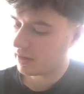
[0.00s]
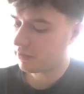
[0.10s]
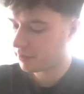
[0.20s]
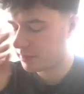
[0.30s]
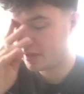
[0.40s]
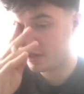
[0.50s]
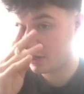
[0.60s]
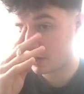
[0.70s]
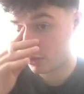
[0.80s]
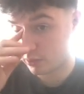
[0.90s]
Now from
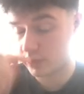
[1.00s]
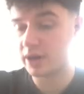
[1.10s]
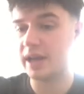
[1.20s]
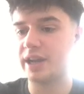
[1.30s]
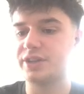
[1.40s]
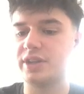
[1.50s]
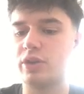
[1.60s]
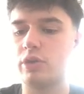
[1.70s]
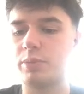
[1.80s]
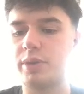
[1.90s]
here, we're going to actually
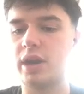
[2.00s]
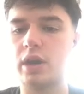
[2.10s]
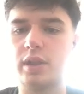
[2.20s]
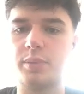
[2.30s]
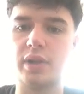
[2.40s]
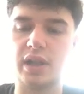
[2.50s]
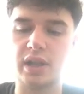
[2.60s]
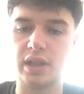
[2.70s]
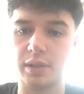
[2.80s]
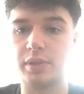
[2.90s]
incorporate our
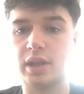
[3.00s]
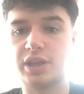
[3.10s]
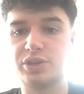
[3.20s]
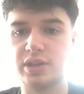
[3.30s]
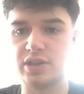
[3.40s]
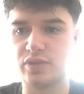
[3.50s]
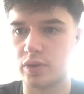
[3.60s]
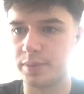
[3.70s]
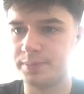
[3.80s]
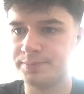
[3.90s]
Laplace
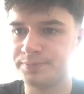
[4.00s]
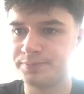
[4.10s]
transform.